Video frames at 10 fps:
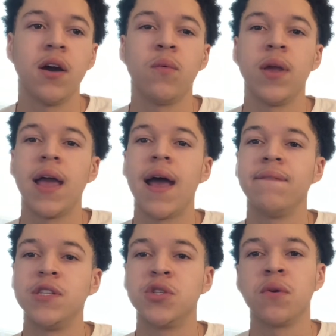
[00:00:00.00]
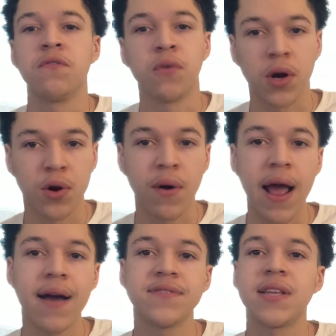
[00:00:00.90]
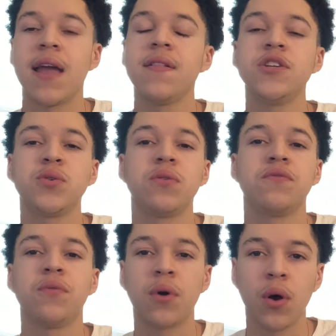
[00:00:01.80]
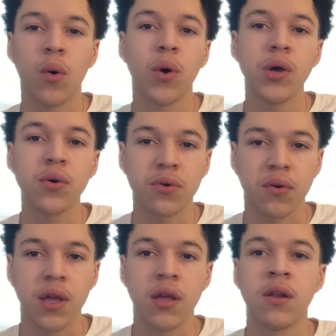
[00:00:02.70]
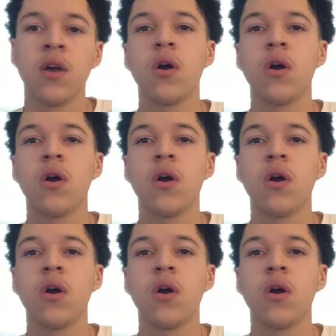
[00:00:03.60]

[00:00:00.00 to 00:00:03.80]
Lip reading: We have the Jordan 4 Crafts and the Jordan 4 Oil Green